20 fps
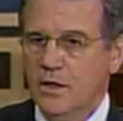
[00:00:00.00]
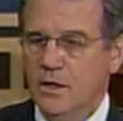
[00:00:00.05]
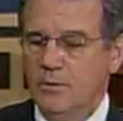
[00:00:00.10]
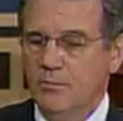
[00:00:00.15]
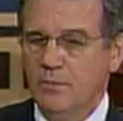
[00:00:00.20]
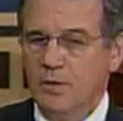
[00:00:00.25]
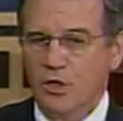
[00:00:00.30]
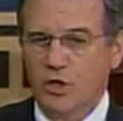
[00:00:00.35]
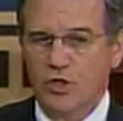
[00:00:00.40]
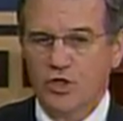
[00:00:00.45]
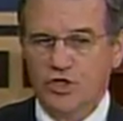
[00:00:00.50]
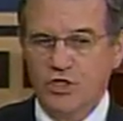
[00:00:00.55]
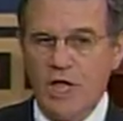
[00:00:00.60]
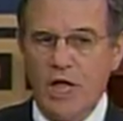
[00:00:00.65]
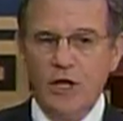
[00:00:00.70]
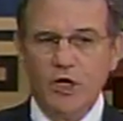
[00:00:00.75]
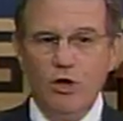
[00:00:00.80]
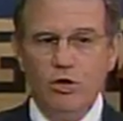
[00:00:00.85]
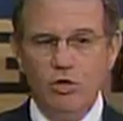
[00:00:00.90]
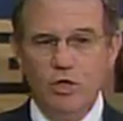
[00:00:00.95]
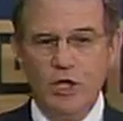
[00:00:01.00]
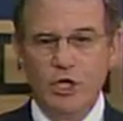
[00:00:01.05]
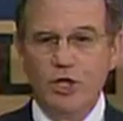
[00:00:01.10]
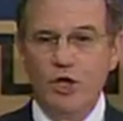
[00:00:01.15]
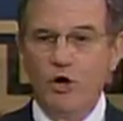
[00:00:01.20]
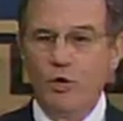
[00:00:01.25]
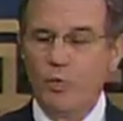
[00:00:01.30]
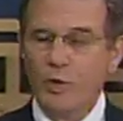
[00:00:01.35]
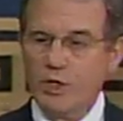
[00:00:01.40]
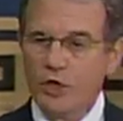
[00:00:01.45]
Because not only
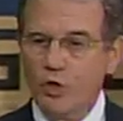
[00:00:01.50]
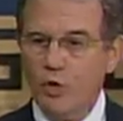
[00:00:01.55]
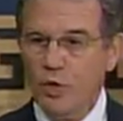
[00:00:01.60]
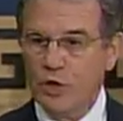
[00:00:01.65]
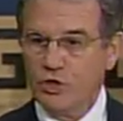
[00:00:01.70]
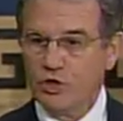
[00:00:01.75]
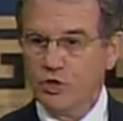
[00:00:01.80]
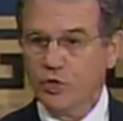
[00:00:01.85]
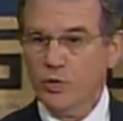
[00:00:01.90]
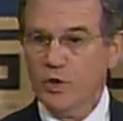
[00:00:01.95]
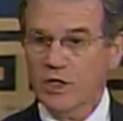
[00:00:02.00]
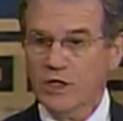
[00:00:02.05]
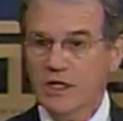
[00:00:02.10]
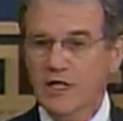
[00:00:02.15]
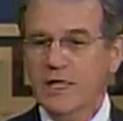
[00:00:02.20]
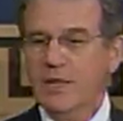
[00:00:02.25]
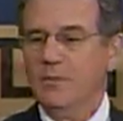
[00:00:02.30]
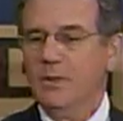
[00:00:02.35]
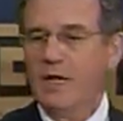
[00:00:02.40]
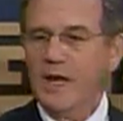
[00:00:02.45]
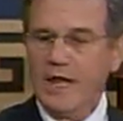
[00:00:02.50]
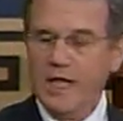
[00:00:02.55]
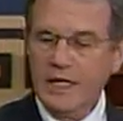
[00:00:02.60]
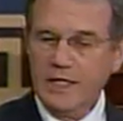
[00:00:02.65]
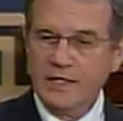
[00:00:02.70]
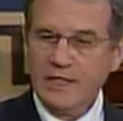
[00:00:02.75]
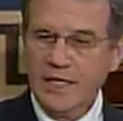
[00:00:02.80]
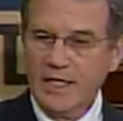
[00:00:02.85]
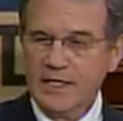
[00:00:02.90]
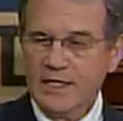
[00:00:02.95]
are we going to
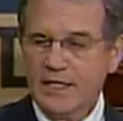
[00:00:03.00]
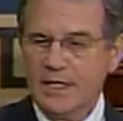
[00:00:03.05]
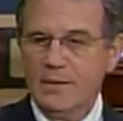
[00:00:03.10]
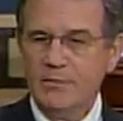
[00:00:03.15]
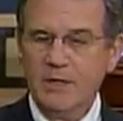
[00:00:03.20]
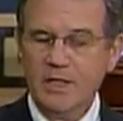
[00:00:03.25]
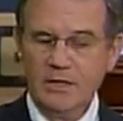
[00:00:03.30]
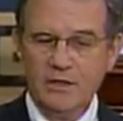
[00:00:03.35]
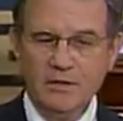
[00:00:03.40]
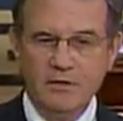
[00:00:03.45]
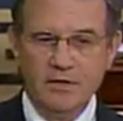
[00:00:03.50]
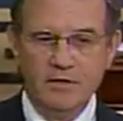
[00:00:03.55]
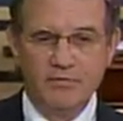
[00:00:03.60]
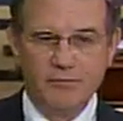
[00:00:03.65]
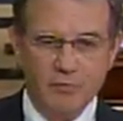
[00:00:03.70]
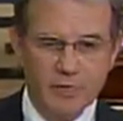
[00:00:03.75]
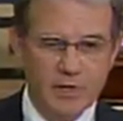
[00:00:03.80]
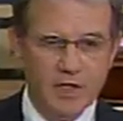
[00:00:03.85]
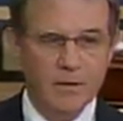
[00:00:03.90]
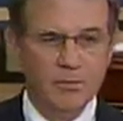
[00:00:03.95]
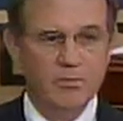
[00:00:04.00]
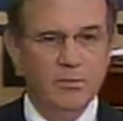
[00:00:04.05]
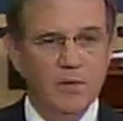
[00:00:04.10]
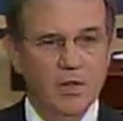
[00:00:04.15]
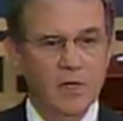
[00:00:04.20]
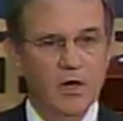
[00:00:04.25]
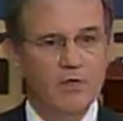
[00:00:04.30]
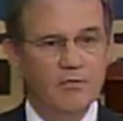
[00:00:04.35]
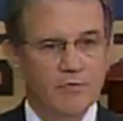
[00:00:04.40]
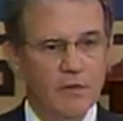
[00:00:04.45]
eliminate and limit the freedom
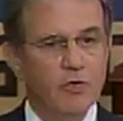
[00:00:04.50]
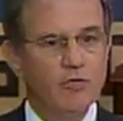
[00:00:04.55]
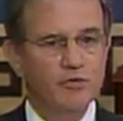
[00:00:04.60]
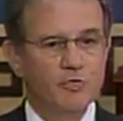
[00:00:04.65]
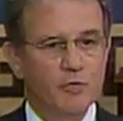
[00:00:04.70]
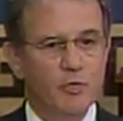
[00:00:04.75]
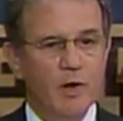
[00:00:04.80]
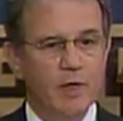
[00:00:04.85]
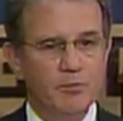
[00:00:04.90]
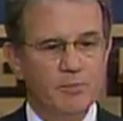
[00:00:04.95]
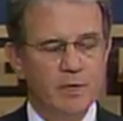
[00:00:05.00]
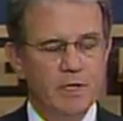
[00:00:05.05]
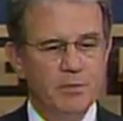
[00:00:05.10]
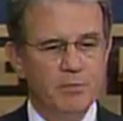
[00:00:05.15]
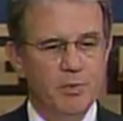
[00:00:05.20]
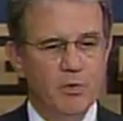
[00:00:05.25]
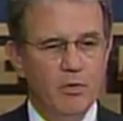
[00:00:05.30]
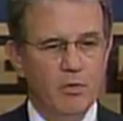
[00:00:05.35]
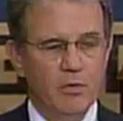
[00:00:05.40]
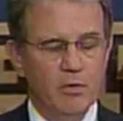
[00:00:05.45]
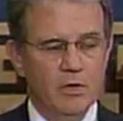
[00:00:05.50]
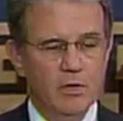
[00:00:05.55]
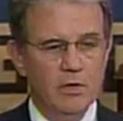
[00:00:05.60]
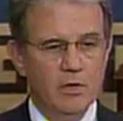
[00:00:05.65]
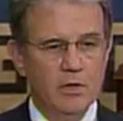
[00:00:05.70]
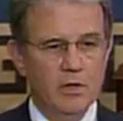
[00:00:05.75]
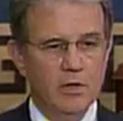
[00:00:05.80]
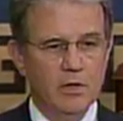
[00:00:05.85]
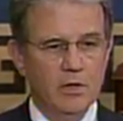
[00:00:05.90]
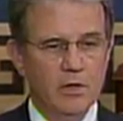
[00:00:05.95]
of those great people,
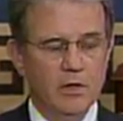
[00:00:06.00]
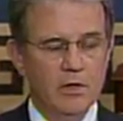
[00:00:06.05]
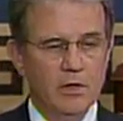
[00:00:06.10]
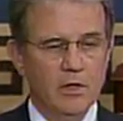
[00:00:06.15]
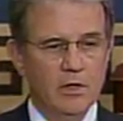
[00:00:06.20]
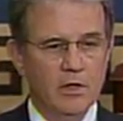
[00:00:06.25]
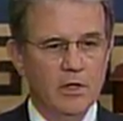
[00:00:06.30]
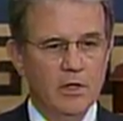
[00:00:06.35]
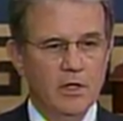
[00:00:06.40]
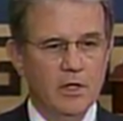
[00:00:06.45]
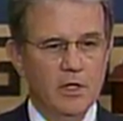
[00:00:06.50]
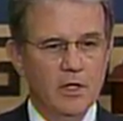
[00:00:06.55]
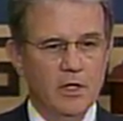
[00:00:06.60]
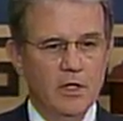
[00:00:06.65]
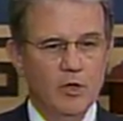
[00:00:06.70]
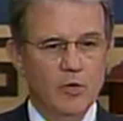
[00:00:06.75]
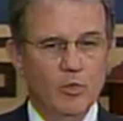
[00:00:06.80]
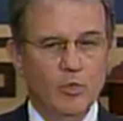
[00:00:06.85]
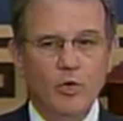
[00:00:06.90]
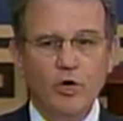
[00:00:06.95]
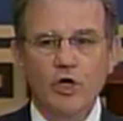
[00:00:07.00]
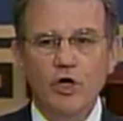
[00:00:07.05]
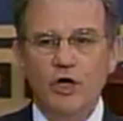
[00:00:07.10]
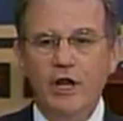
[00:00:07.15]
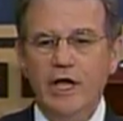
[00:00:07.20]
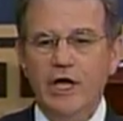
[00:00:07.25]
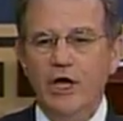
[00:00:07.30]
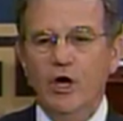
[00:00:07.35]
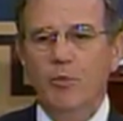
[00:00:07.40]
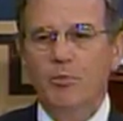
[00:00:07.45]
we're going
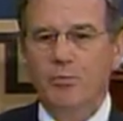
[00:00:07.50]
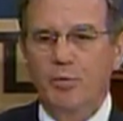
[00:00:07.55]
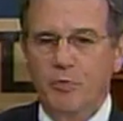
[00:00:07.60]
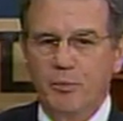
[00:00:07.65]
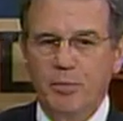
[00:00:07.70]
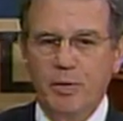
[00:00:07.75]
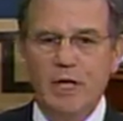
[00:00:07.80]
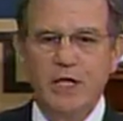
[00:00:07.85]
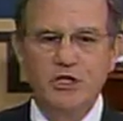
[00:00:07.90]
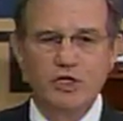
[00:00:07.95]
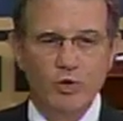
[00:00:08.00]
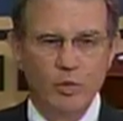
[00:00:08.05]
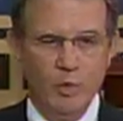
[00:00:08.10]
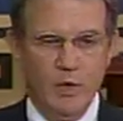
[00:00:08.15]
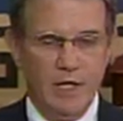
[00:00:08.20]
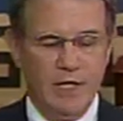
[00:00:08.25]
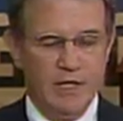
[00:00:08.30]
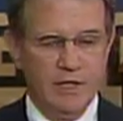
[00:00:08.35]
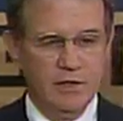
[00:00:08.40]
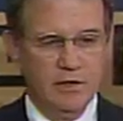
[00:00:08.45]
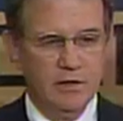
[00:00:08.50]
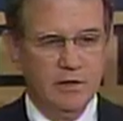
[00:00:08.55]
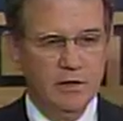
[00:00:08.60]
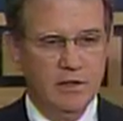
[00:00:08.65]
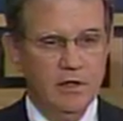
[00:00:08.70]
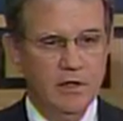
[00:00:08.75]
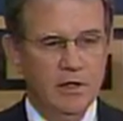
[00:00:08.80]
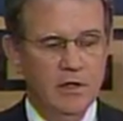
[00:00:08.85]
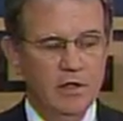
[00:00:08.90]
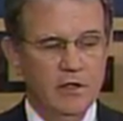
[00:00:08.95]
to help perpetuate
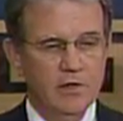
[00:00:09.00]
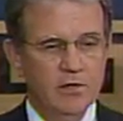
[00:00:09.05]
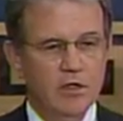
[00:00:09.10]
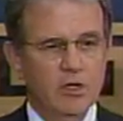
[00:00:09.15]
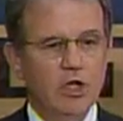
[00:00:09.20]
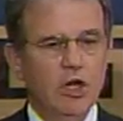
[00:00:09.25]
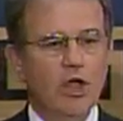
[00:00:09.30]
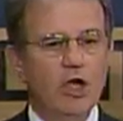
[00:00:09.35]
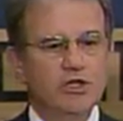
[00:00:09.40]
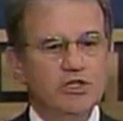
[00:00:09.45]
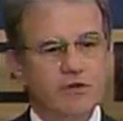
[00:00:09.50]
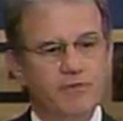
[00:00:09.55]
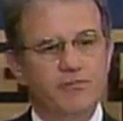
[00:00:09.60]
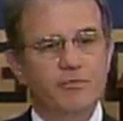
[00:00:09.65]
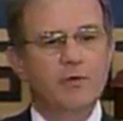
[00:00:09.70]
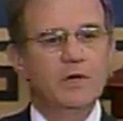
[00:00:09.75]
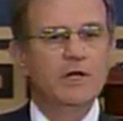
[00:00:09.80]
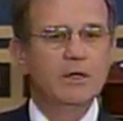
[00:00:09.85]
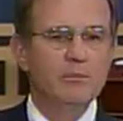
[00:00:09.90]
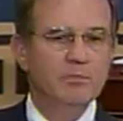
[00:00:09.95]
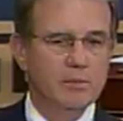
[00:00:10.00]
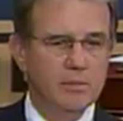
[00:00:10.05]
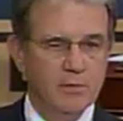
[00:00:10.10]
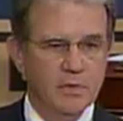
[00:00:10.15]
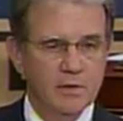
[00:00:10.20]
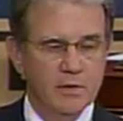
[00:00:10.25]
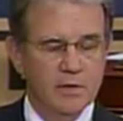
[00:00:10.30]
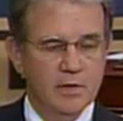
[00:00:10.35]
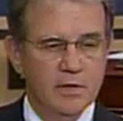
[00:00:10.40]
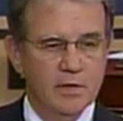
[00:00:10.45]
the loss of freedom
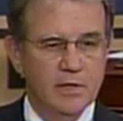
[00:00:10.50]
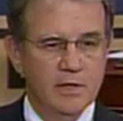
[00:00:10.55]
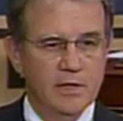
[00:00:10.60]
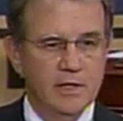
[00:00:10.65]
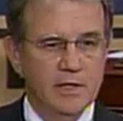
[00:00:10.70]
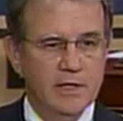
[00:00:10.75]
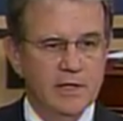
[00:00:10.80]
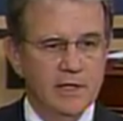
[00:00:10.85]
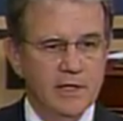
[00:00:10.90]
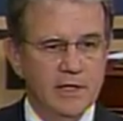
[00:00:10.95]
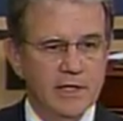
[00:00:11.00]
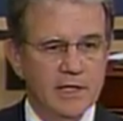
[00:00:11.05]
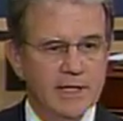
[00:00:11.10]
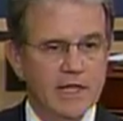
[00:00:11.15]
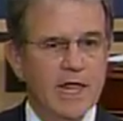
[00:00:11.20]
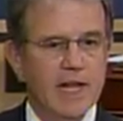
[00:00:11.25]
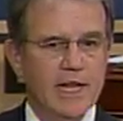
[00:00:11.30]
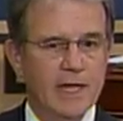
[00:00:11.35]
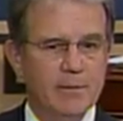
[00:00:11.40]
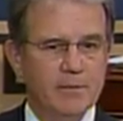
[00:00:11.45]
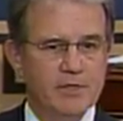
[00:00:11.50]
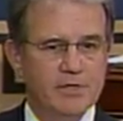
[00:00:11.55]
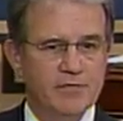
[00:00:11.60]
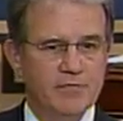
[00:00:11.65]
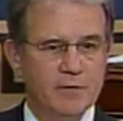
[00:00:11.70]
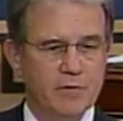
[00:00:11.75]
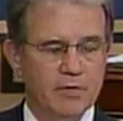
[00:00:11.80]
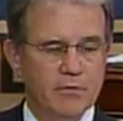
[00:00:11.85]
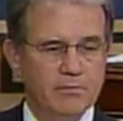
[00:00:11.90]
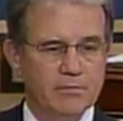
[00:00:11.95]
in that
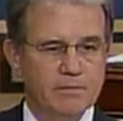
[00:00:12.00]
hemisphere.